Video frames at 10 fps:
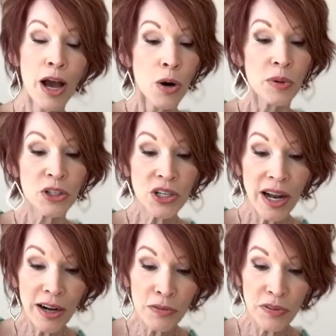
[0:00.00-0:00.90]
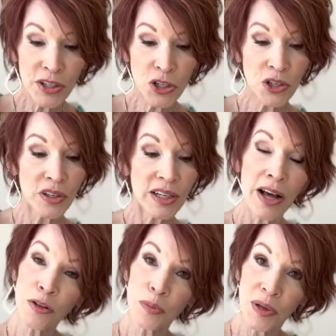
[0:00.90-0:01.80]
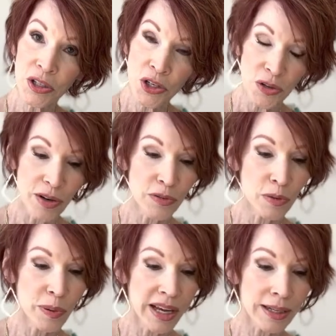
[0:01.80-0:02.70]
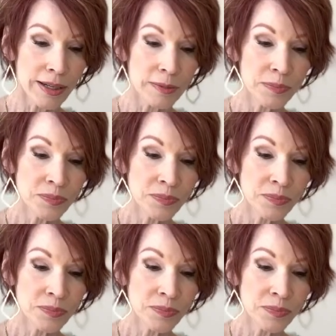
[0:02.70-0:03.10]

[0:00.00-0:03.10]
which now featured another picture of Rebecca.